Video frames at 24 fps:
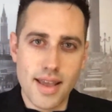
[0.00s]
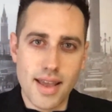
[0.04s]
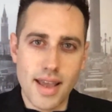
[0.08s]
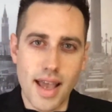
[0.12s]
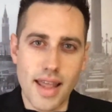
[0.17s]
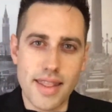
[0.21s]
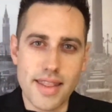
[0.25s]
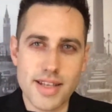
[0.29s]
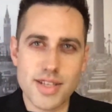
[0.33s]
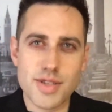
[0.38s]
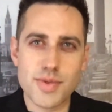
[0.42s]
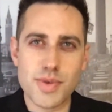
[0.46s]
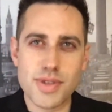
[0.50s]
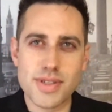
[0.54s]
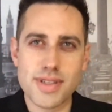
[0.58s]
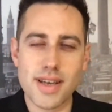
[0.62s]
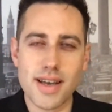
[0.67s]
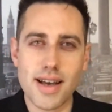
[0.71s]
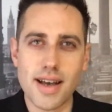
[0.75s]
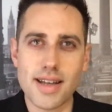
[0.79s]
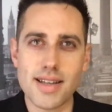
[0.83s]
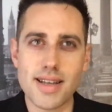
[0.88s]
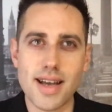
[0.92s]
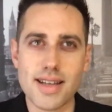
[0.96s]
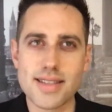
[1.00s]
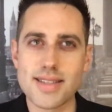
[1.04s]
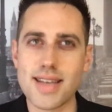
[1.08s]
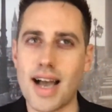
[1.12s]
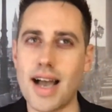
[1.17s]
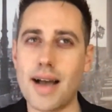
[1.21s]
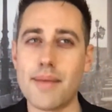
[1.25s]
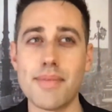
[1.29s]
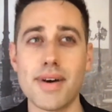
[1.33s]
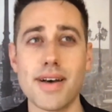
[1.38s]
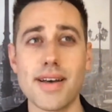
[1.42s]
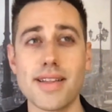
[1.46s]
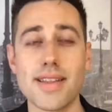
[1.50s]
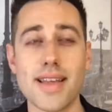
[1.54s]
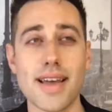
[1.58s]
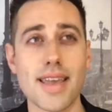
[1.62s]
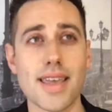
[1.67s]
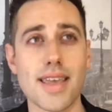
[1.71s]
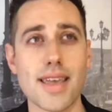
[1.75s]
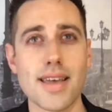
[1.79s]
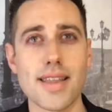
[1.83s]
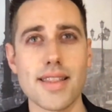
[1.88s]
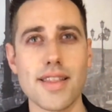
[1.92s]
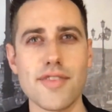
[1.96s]
And this was a time,
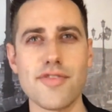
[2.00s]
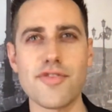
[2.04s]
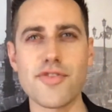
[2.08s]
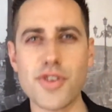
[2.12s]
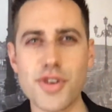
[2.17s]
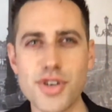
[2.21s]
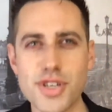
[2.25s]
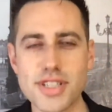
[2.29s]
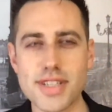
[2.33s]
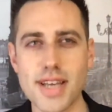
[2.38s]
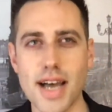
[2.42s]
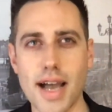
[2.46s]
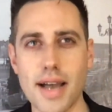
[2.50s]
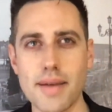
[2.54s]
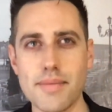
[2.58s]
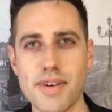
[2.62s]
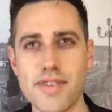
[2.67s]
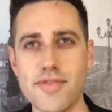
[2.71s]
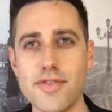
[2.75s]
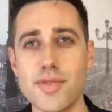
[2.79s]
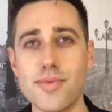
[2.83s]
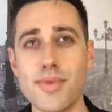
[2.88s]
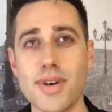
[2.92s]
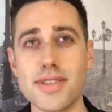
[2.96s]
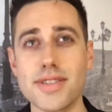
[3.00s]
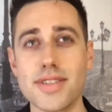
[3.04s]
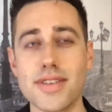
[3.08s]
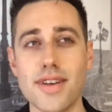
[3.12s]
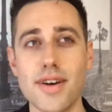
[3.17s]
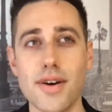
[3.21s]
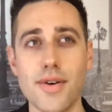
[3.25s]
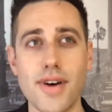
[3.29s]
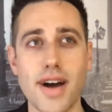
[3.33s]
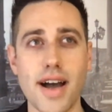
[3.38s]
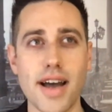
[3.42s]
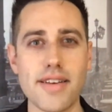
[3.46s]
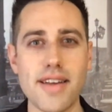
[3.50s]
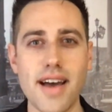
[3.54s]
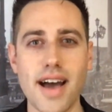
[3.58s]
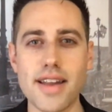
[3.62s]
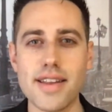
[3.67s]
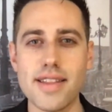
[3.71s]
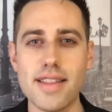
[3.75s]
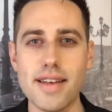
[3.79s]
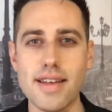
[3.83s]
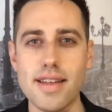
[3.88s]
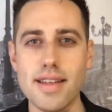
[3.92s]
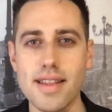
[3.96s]
like the first time a few months ago,
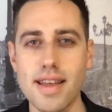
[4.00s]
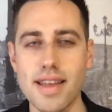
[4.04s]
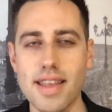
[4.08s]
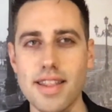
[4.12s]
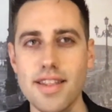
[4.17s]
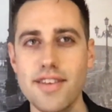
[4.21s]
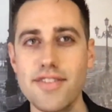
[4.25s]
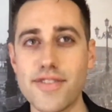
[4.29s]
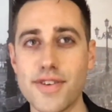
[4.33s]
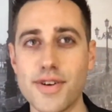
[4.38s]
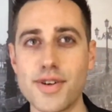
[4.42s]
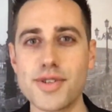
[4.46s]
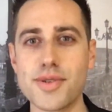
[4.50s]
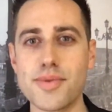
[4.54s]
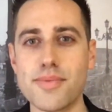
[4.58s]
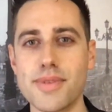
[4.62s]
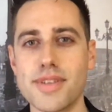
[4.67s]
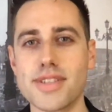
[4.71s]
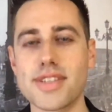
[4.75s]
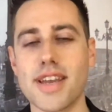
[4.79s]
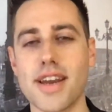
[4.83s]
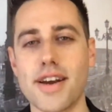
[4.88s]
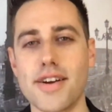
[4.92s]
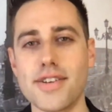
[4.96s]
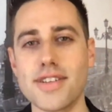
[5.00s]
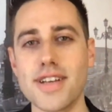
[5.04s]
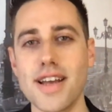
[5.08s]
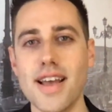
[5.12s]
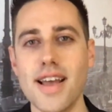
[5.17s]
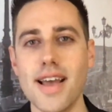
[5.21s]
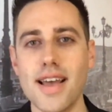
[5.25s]
like in the first miscarriage,